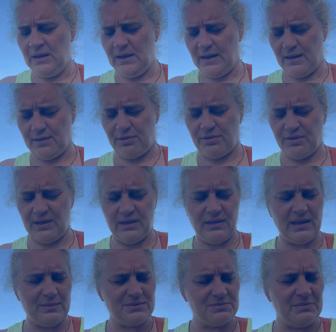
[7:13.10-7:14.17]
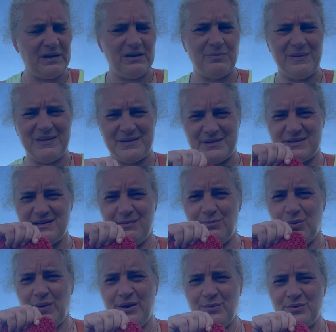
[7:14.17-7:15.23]
I think that was meant to be the December
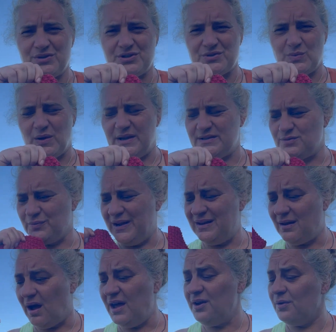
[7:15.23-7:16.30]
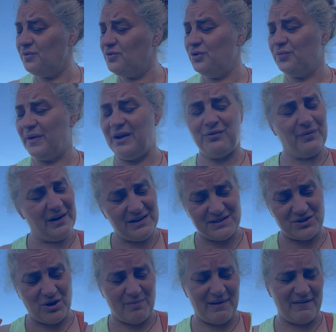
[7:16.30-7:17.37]
one, which is why it's red. I don't do red. Red is
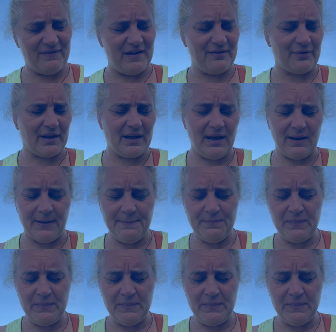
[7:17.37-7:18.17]
not my favourite colour.